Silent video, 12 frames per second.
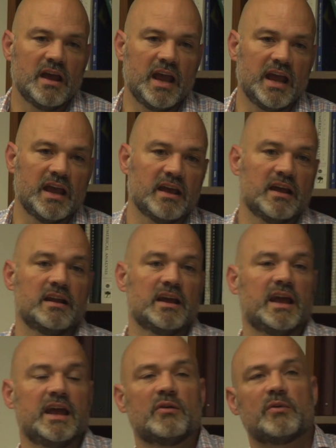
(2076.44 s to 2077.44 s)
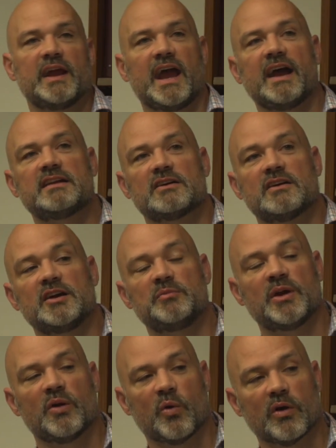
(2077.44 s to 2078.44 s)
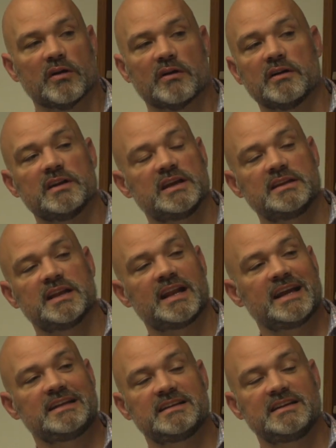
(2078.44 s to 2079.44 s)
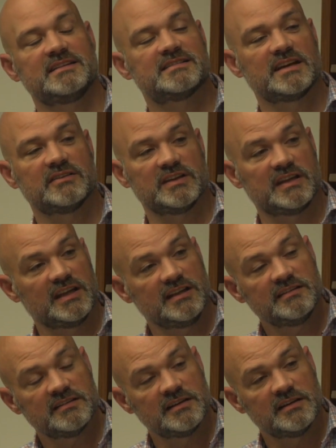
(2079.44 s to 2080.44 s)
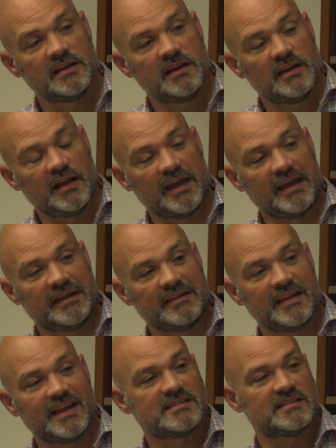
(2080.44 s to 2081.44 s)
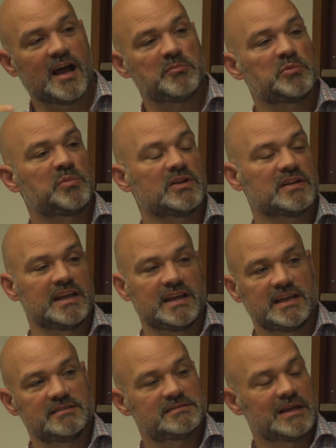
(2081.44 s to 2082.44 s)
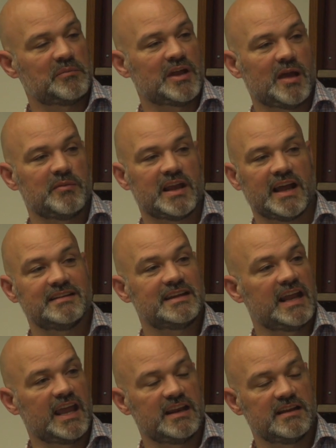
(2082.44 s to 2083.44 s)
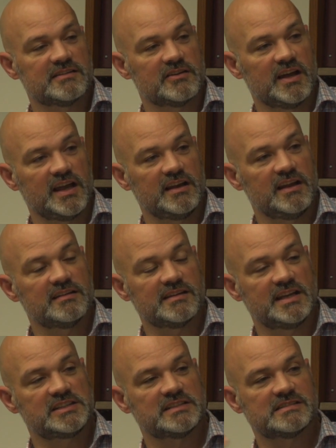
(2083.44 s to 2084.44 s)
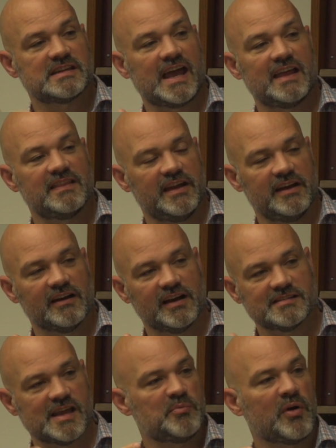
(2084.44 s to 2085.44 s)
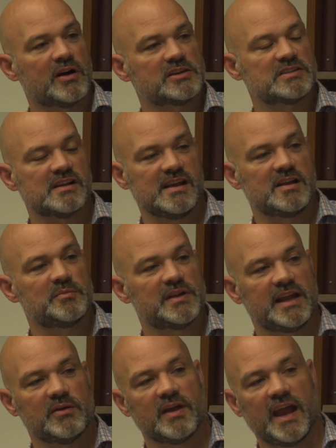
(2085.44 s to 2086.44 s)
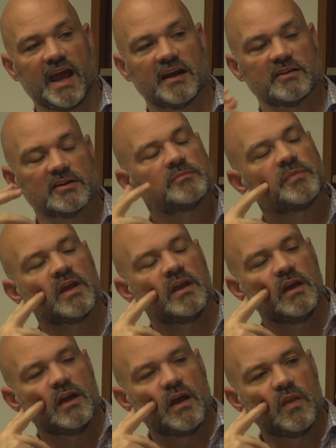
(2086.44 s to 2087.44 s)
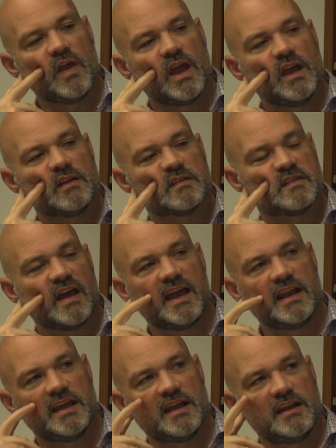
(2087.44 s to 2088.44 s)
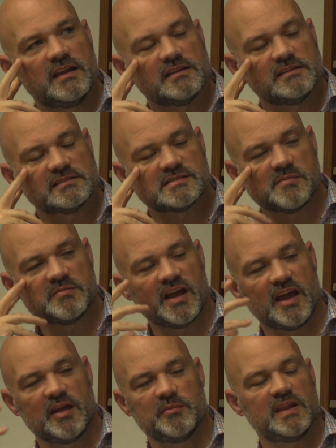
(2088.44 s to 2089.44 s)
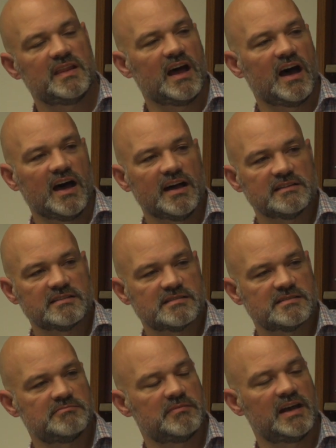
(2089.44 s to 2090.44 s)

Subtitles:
And a reactor had been ordered in the 1970s, and they stopped building it sometime in the 1980s or 90s. And it just sat there as a partially complete reactor. And they decided sometime in the aughts,